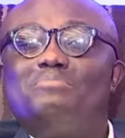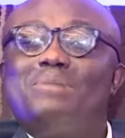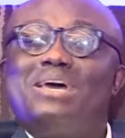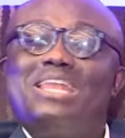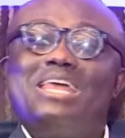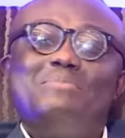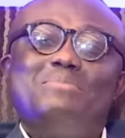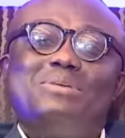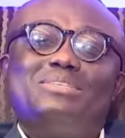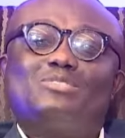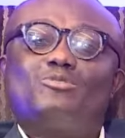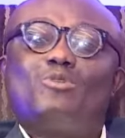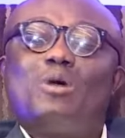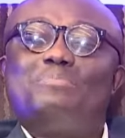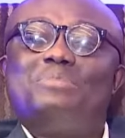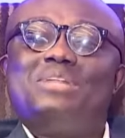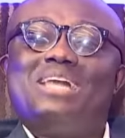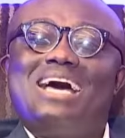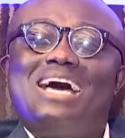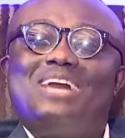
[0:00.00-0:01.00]
My name is
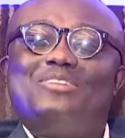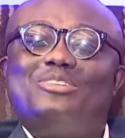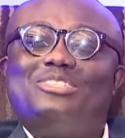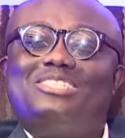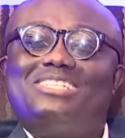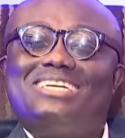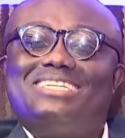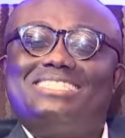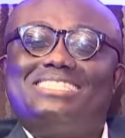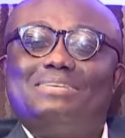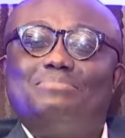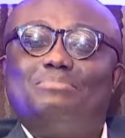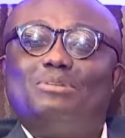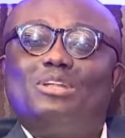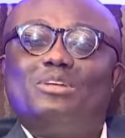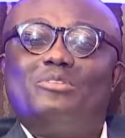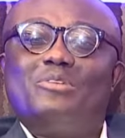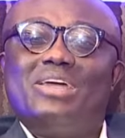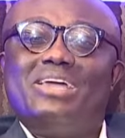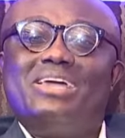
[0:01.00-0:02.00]
Kwabena Anokye Adisi
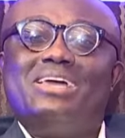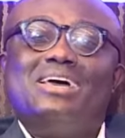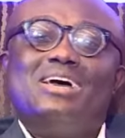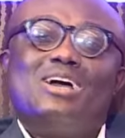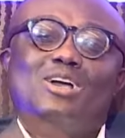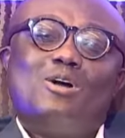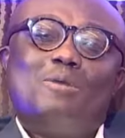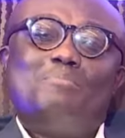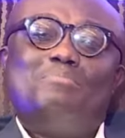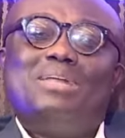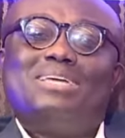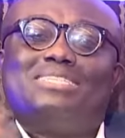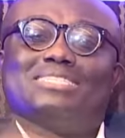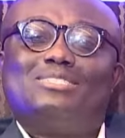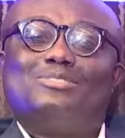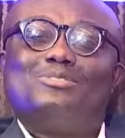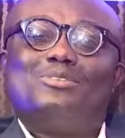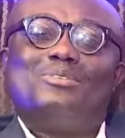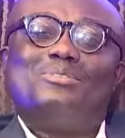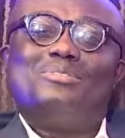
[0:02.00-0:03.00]
Bola Ray. God bless
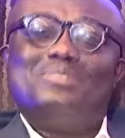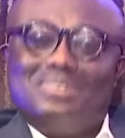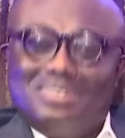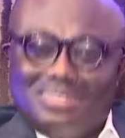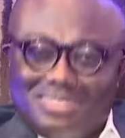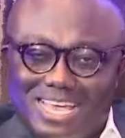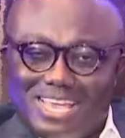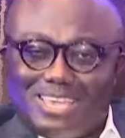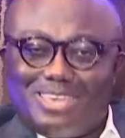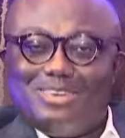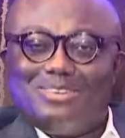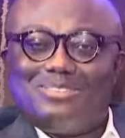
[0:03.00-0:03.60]
us all. Thank